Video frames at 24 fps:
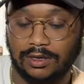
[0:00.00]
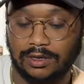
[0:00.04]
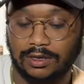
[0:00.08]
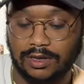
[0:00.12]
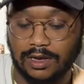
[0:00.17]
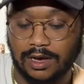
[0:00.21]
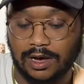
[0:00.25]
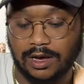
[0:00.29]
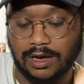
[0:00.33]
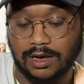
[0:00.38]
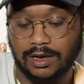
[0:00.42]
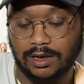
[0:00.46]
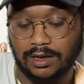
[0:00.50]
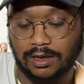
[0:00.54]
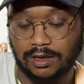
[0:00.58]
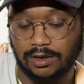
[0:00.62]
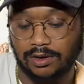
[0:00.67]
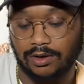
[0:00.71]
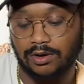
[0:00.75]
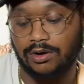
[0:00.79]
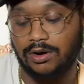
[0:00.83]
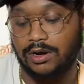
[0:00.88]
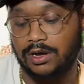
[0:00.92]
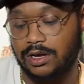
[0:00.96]
that
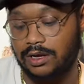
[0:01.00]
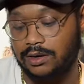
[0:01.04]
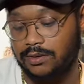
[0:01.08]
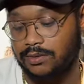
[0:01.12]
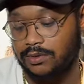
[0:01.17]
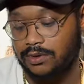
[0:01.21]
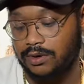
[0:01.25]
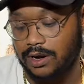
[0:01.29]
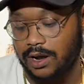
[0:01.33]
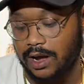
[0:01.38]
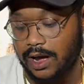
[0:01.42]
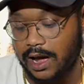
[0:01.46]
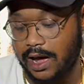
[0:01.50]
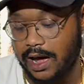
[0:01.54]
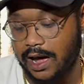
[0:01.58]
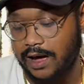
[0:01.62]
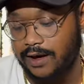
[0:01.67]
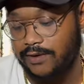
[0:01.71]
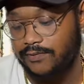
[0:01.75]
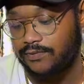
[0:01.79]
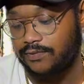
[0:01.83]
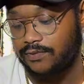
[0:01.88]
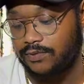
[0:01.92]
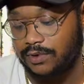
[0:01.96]
you're able to
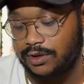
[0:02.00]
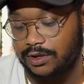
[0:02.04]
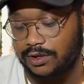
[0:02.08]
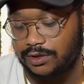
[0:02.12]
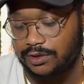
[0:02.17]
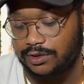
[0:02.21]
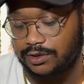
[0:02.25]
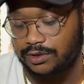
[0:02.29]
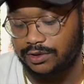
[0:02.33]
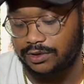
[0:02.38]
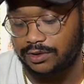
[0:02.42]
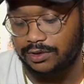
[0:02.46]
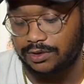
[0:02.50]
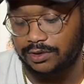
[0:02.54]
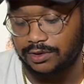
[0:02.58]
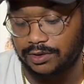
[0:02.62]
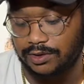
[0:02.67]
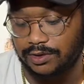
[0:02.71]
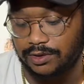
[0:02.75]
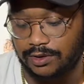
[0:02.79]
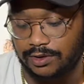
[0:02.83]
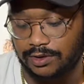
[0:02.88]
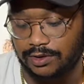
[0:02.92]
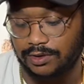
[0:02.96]
have with
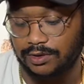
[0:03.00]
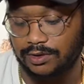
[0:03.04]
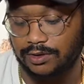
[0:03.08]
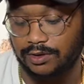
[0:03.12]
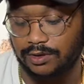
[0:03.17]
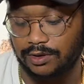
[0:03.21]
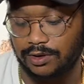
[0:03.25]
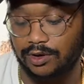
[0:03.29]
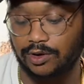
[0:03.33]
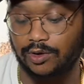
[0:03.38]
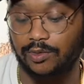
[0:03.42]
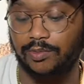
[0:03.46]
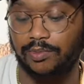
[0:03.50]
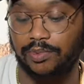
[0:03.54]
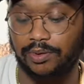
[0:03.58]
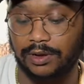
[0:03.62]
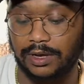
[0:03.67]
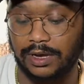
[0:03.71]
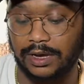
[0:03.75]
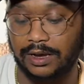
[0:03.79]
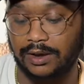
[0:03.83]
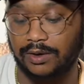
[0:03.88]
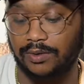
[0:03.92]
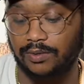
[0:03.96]
your
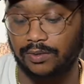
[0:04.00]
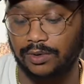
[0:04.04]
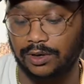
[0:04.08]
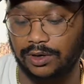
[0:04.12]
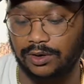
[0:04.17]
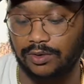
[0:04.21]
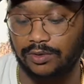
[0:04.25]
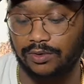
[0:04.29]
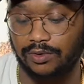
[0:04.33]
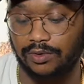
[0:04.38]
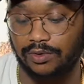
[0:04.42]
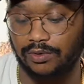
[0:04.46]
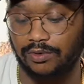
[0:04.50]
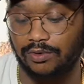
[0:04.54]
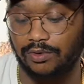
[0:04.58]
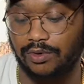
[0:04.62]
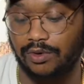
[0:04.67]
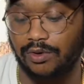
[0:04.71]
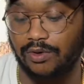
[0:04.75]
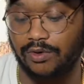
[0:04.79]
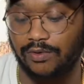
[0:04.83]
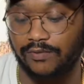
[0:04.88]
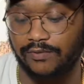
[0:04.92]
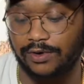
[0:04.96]
plant when you do
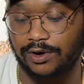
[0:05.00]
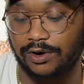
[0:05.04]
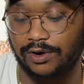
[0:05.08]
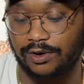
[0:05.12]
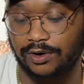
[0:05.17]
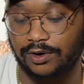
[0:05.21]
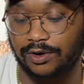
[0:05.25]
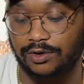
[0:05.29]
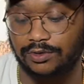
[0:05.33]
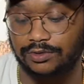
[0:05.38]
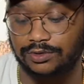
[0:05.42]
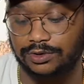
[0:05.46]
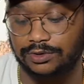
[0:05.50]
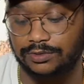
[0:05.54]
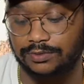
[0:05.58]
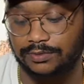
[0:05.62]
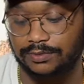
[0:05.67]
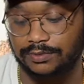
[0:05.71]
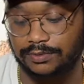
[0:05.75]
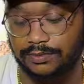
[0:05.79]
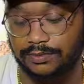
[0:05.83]
grow a varicosum.